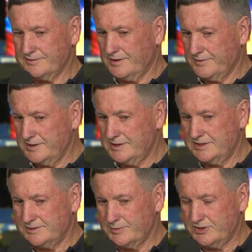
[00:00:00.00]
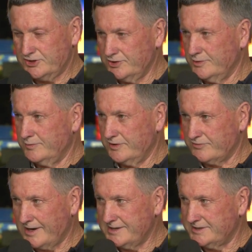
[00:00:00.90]
I think he's matured
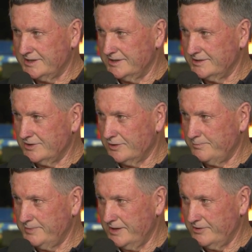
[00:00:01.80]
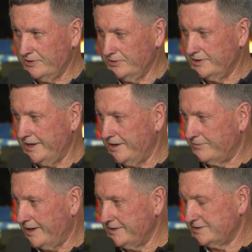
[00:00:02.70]
with racing and got better and learned how
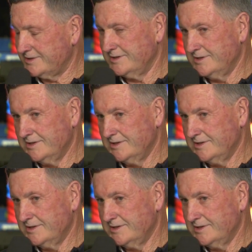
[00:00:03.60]
to race.